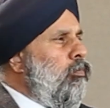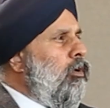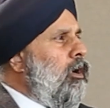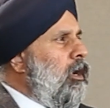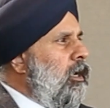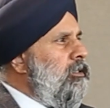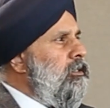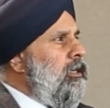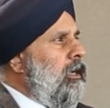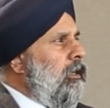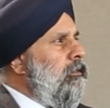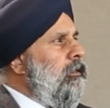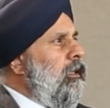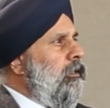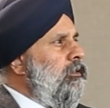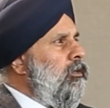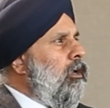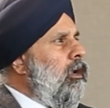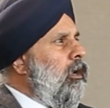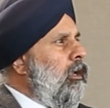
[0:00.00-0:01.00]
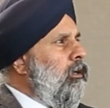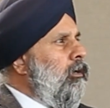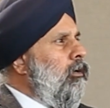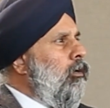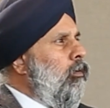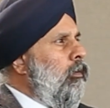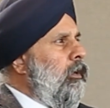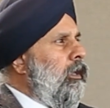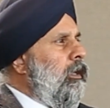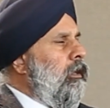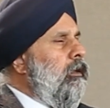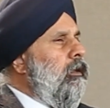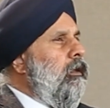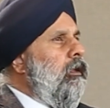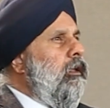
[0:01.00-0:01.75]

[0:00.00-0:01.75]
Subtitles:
project that's ongoing